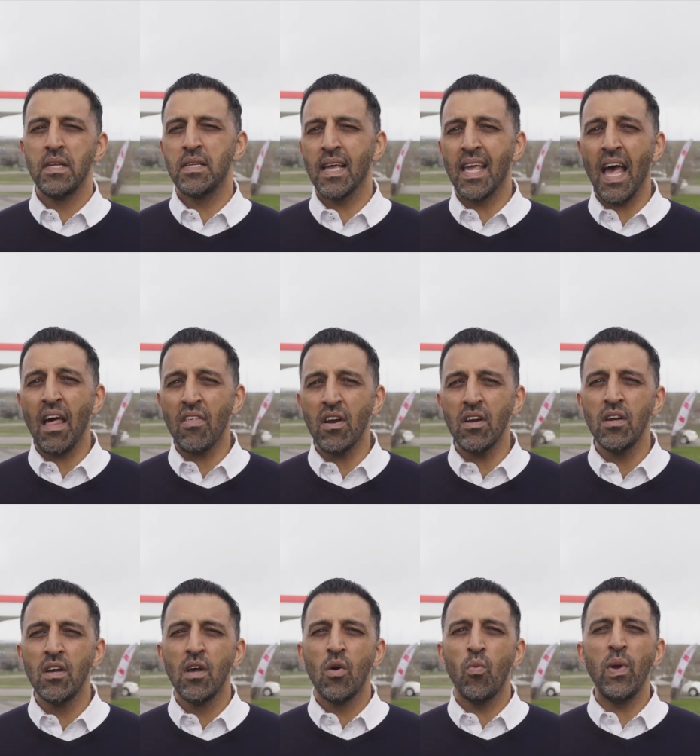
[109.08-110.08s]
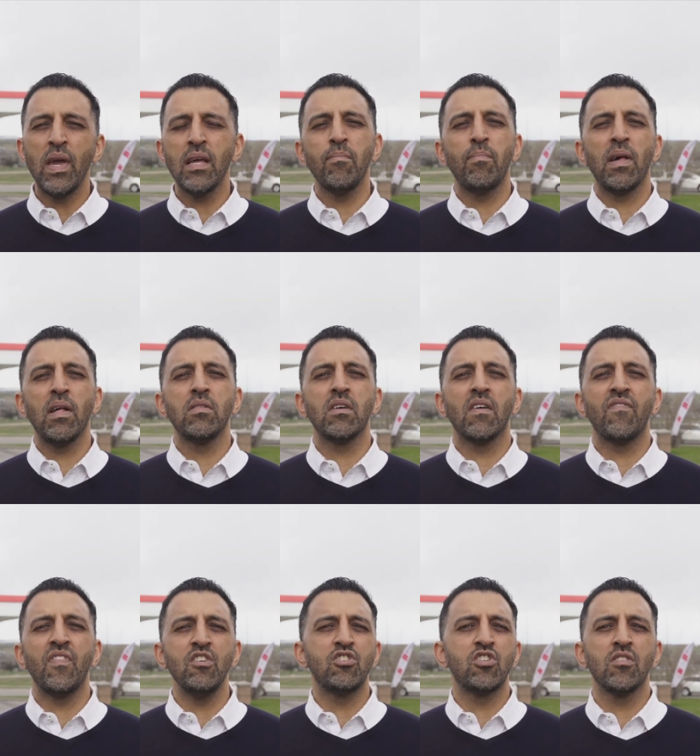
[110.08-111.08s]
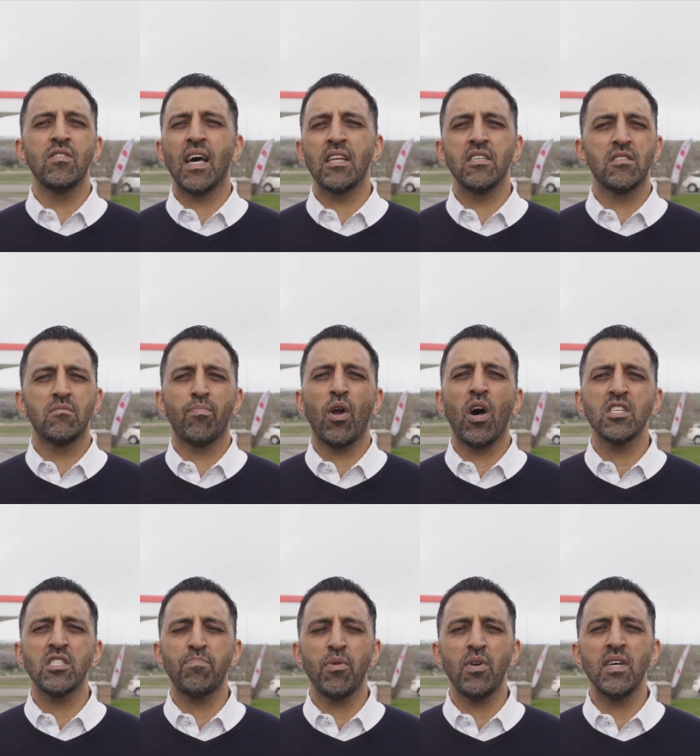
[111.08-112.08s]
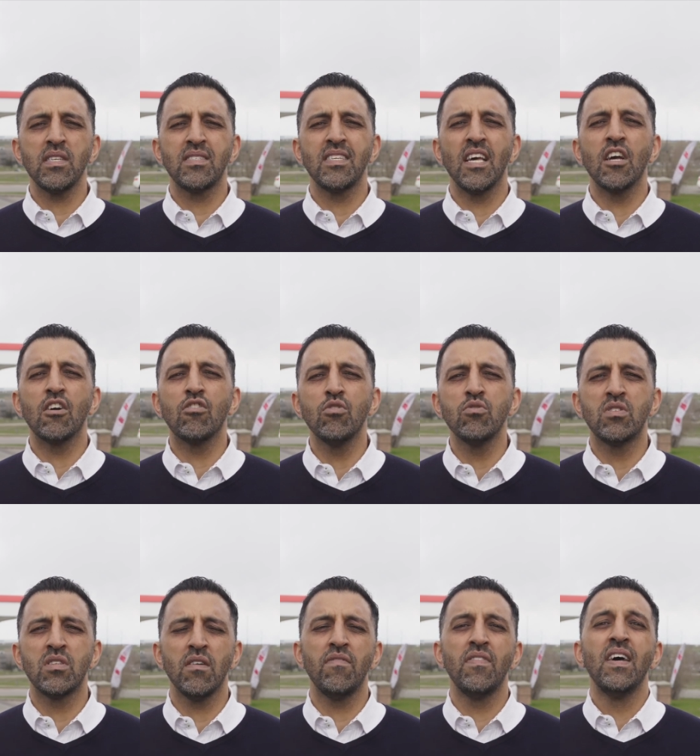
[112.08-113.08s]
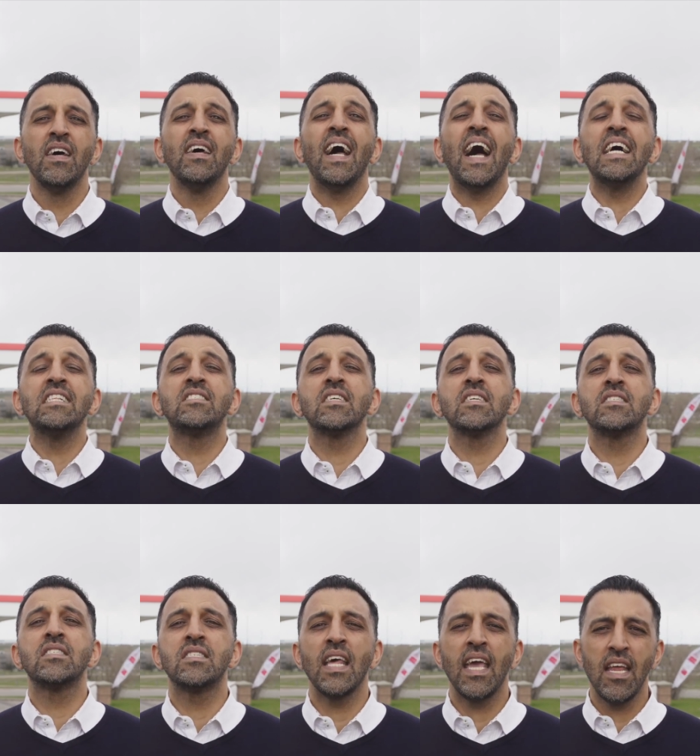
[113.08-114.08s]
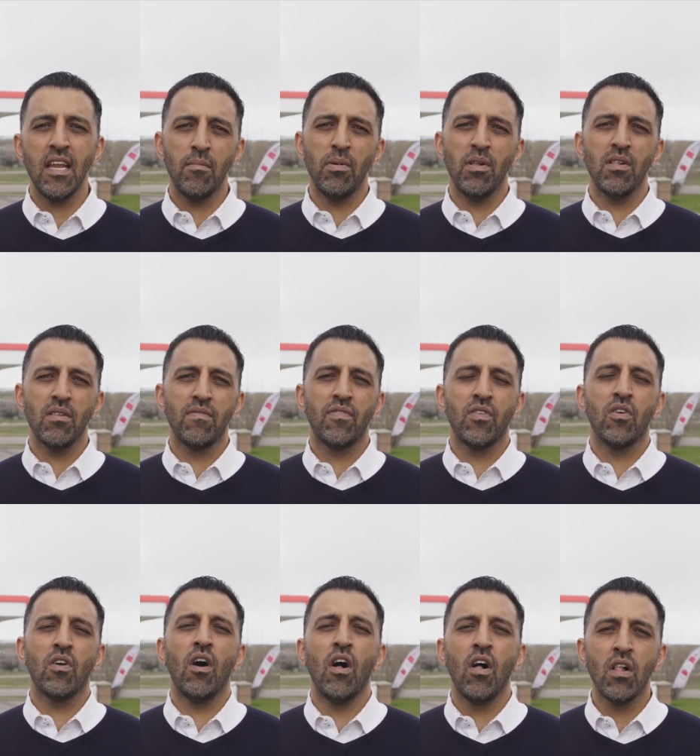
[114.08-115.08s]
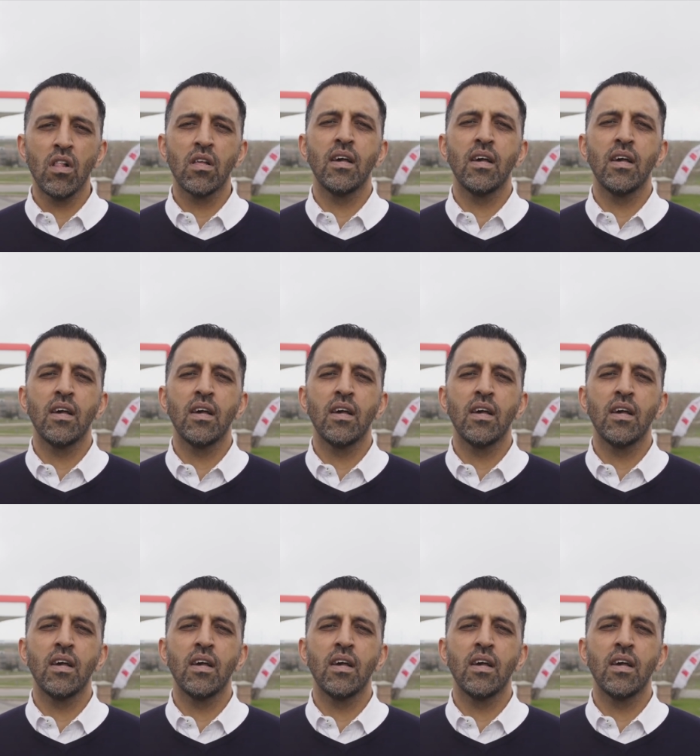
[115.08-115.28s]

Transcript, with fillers: Together, we can build a future that is prosperous, inclusive, and sustainable for all